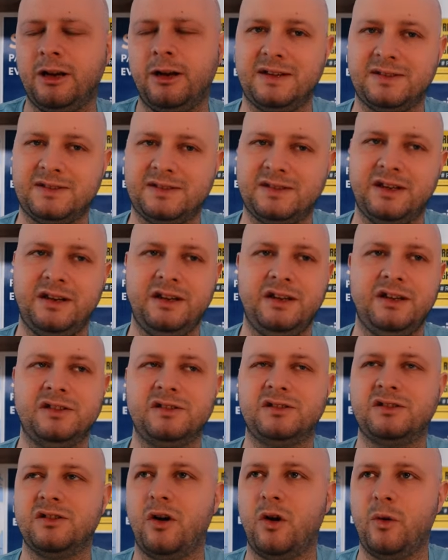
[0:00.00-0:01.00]
As
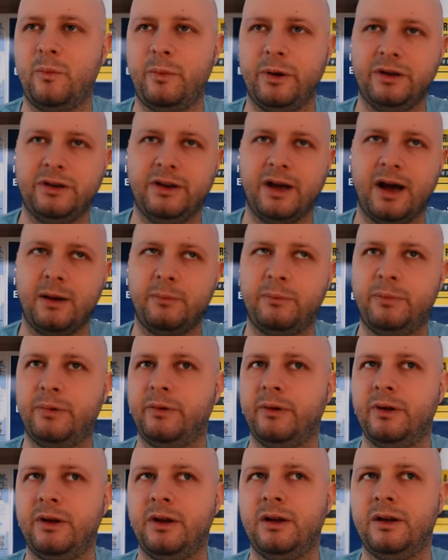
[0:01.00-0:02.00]
cities opened up,
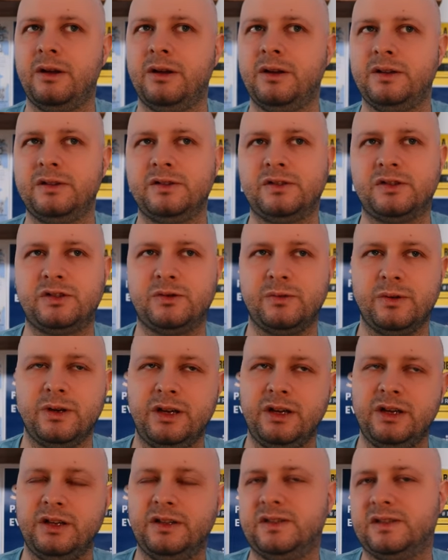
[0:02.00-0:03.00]

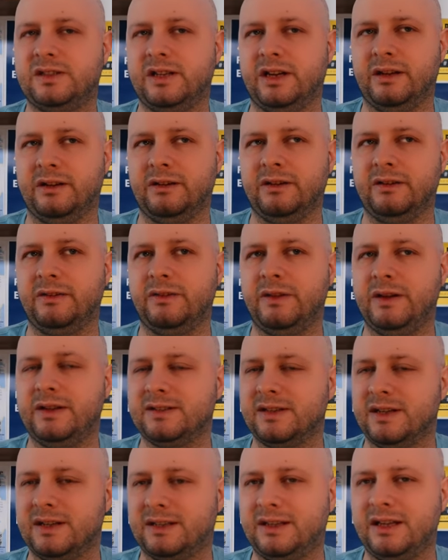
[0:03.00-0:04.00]
streets and
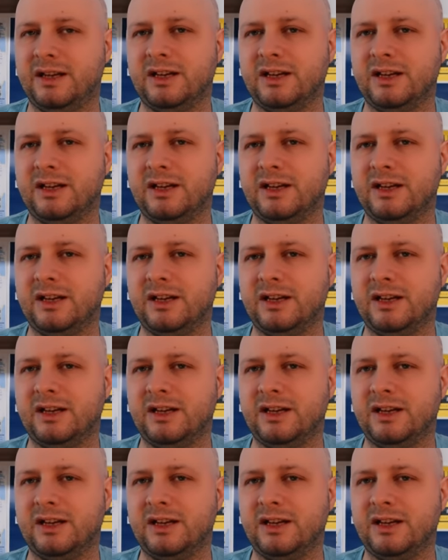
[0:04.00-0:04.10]
things like